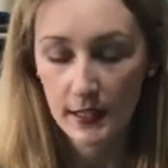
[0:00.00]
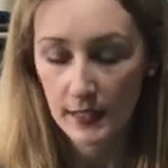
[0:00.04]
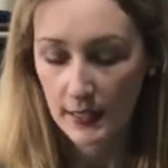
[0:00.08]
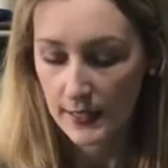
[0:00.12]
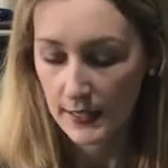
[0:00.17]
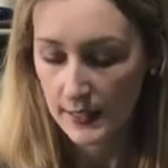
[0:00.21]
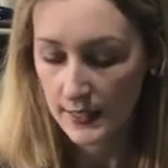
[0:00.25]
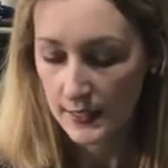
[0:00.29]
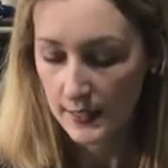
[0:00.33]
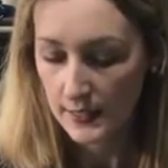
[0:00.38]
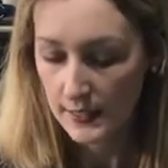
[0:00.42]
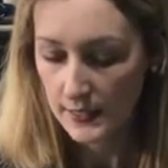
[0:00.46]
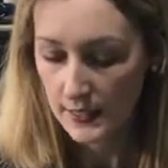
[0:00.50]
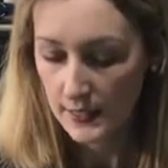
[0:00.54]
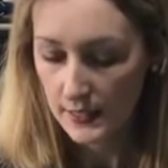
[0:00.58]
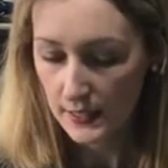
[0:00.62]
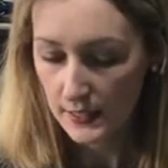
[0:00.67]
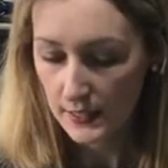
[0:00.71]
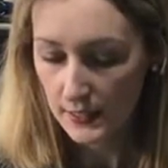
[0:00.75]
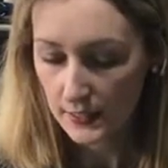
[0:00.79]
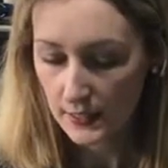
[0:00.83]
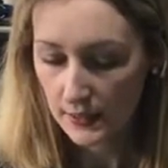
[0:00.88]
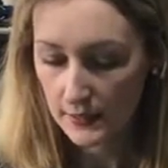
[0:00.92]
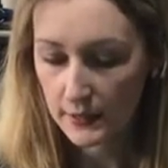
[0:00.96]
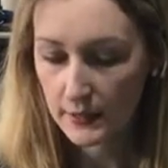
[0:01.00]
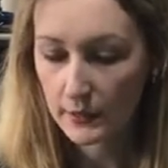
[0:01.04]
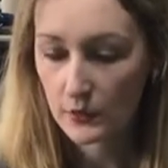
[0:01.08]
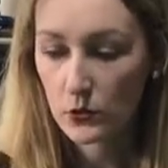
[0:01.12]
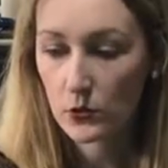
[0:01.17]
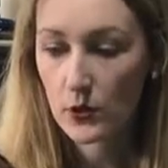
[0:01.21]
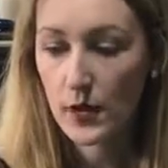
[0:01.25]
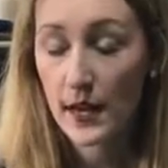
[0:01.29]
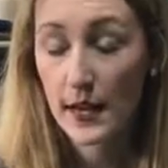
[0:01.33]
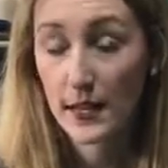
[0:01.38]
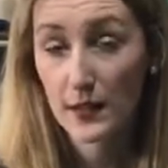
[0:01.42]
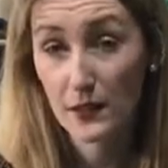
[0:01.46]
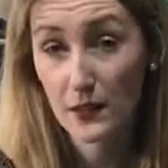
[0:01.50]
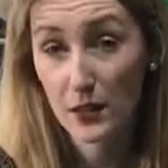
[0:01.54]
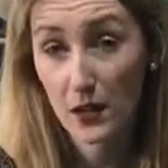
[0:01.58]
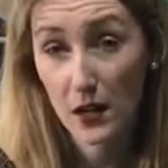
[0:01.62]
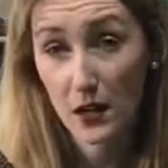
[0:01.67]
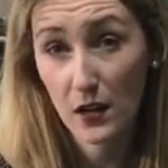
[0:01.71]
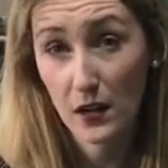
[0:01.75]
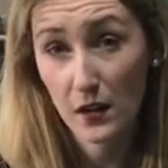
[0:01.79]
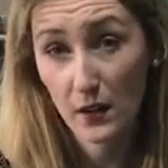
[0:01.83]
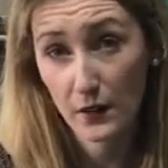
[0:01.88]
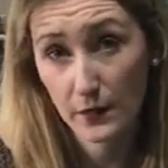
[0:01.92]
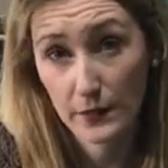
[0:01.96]
in India, and they're all hand
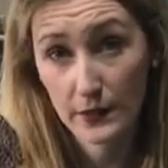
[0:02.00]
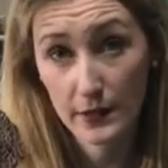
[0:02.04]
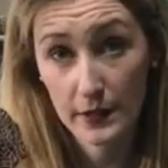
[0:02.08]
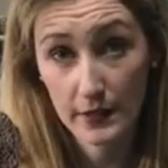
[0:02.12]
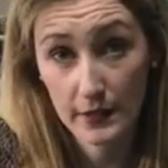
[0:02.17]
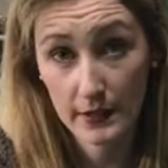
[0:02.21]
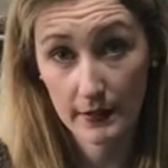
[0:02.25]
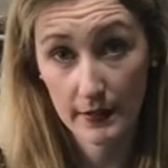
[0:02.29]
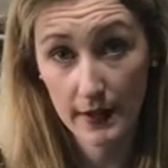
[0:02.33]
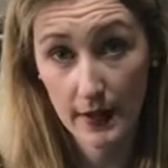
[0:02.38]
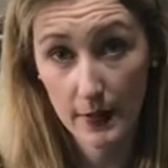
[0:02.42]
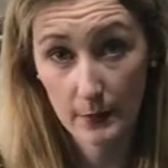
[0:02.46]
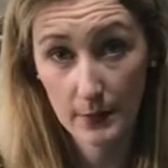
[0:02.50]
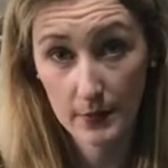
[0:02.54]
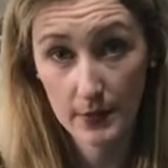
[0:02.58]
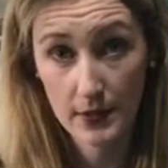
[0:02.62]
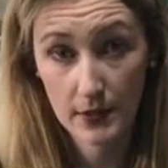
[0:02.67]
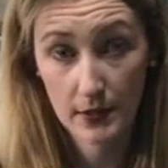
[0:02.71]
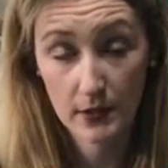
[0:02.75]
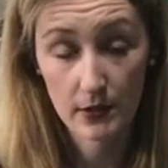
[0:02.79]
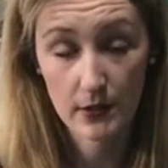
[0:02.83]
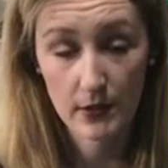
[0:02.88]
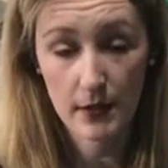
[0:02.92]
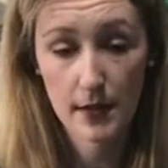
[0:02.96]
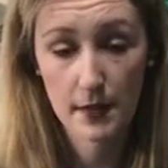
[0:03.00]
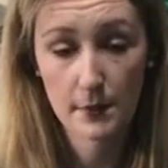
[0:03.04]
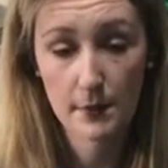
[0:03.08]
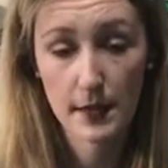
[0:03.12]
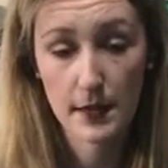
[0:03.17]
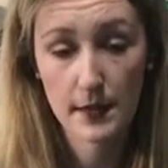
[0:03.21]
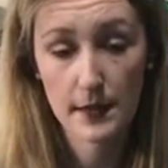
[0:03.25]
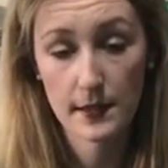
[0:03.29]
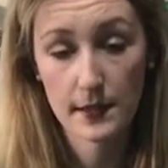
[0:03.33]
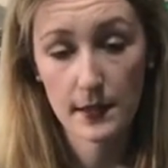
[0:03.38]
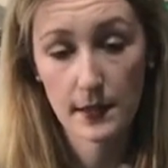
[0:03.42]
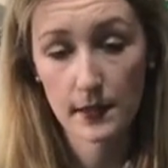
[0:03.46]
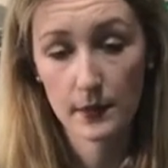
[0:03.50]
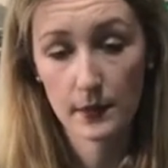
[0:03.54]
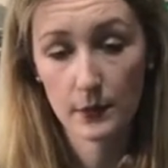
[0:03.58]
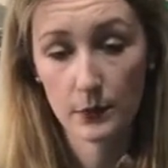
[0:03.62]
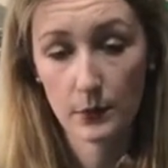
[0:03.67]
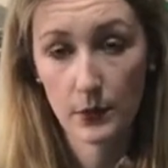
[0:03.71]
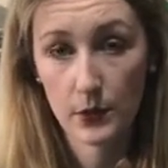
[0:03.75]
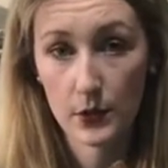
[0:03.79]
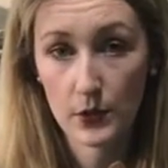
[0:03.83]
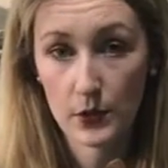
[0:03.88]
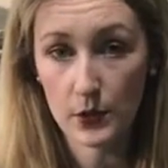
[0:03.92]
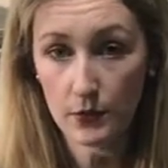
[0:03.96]
carved, and they're absolutely amazing,
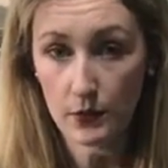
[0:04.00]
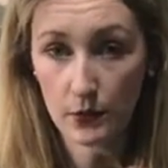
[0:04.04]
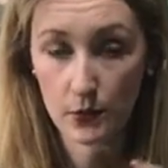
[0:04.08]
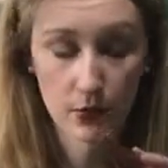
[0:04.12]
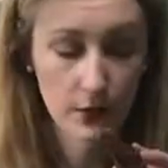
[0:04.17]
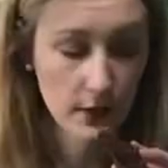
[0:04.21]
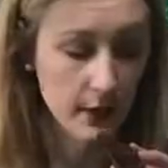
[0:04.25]
beautiful.